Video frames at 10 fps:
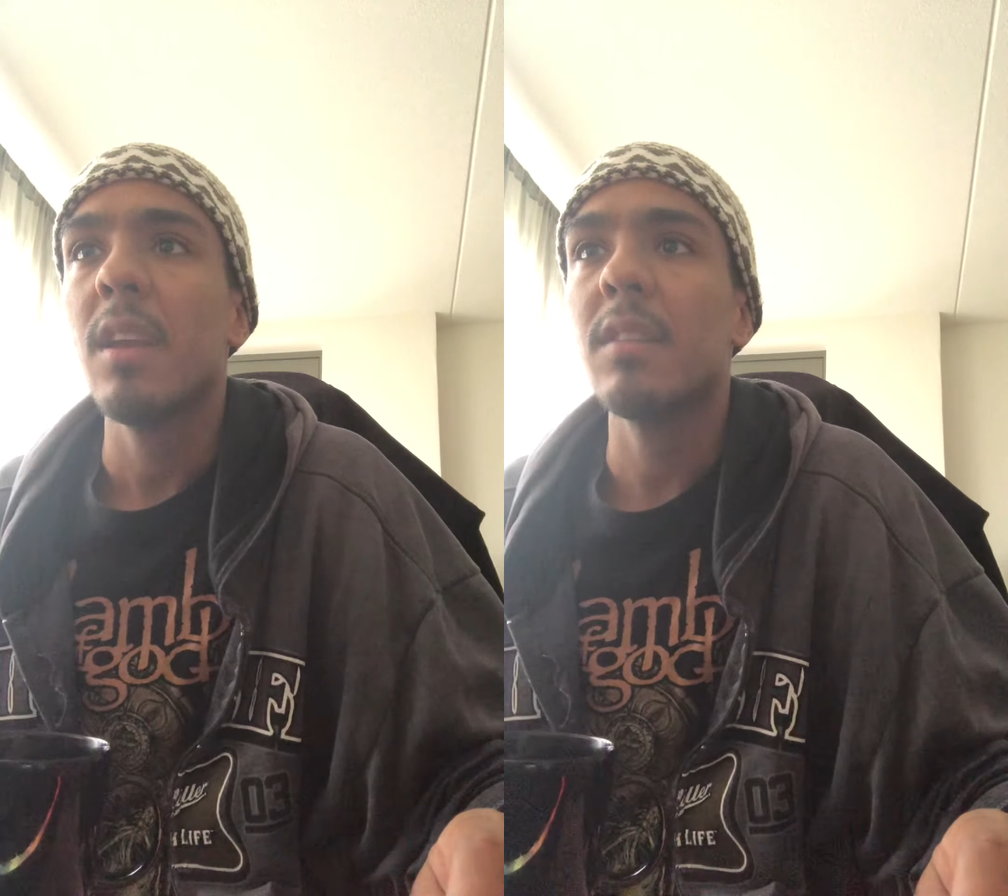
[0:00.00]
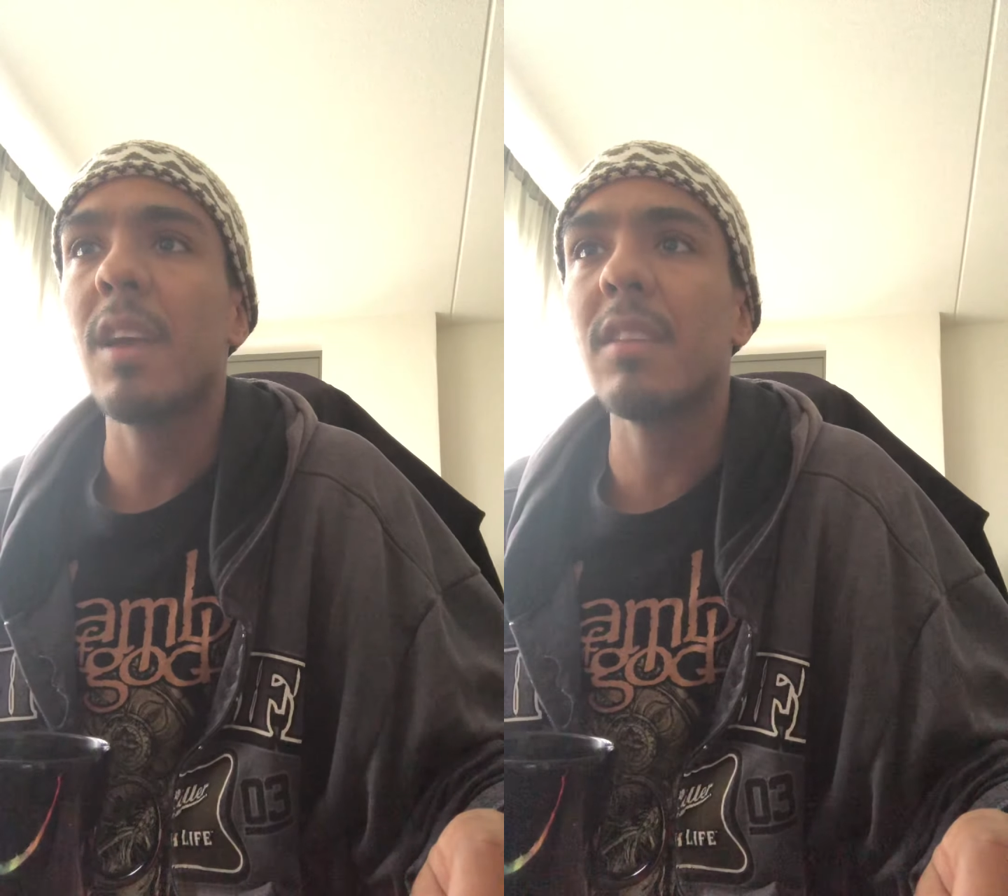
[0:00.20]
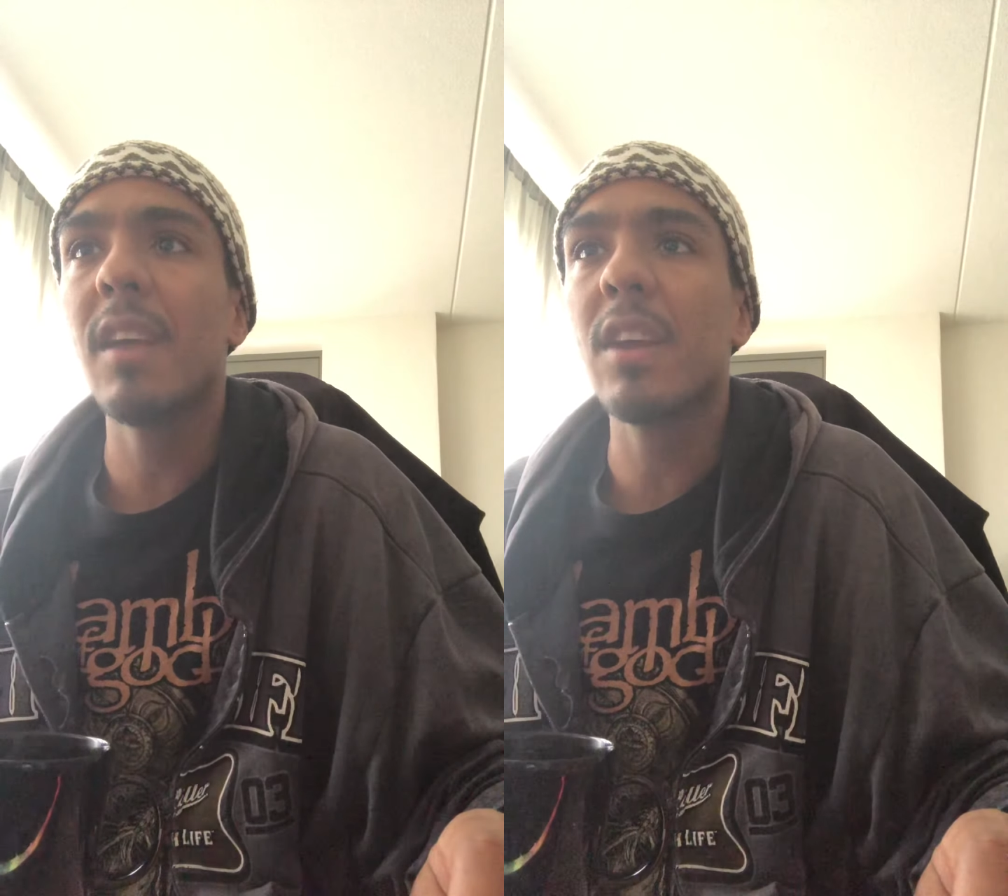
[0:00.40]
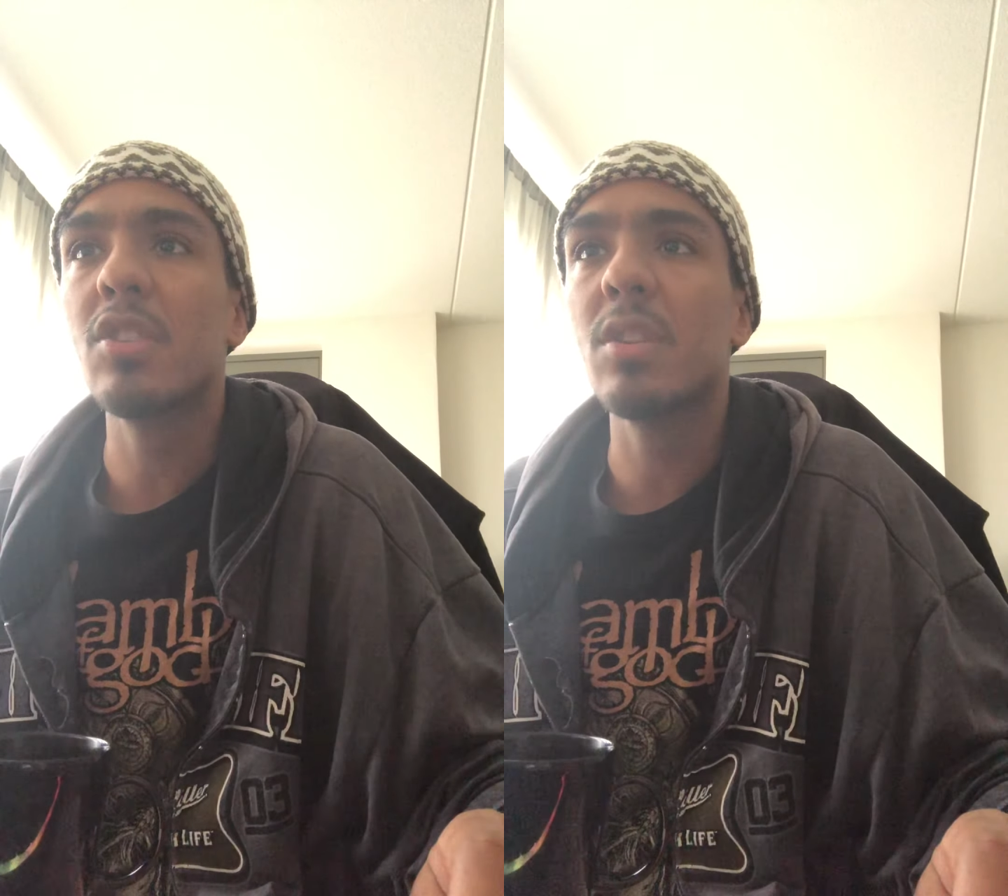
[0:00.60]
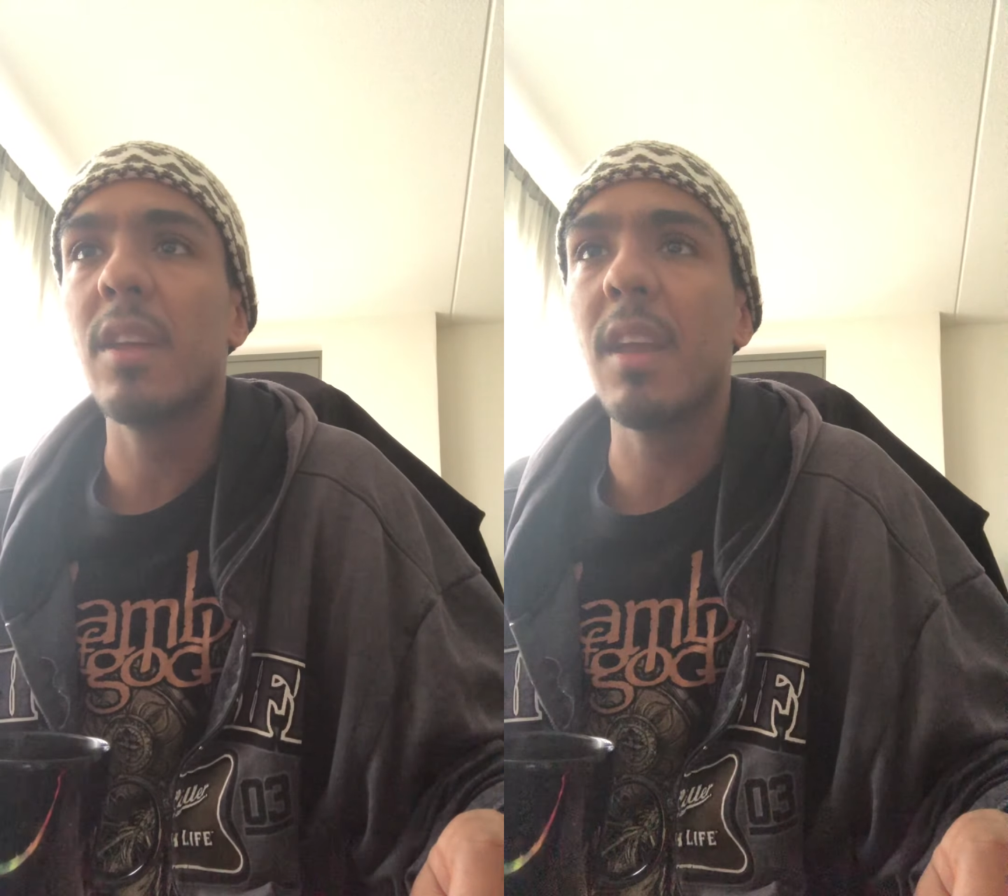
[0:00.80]
that
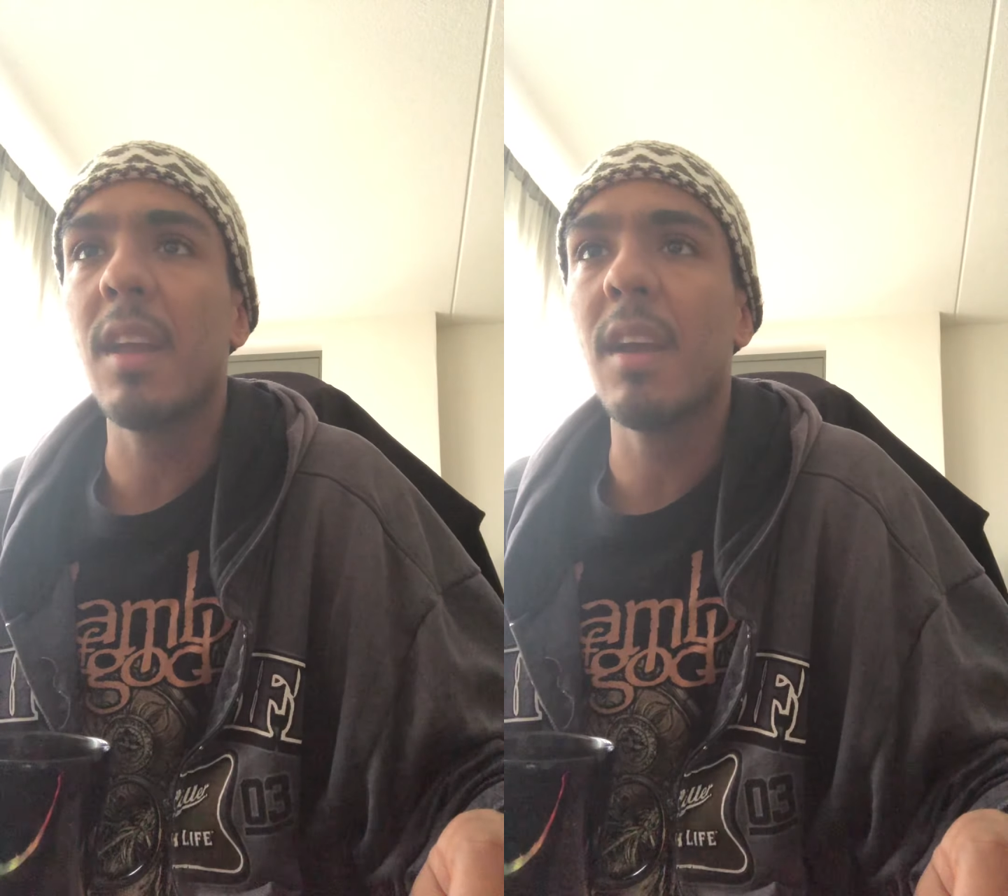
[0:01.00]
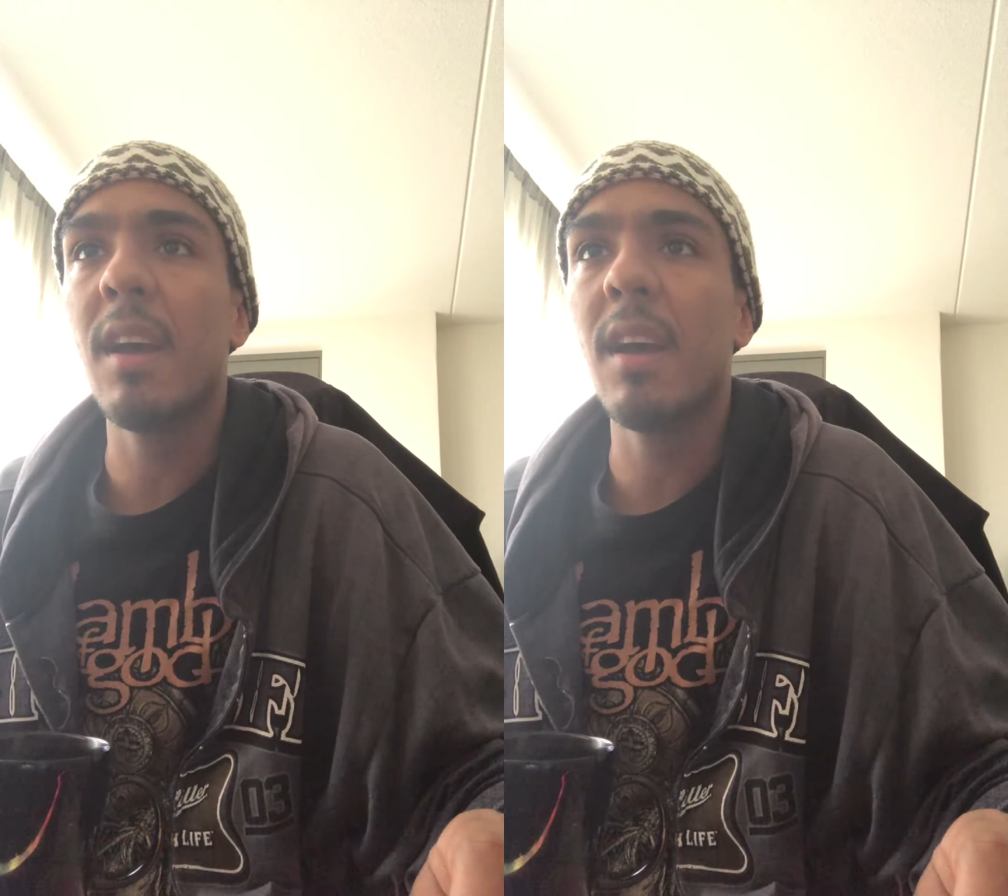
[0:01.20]
actually uh,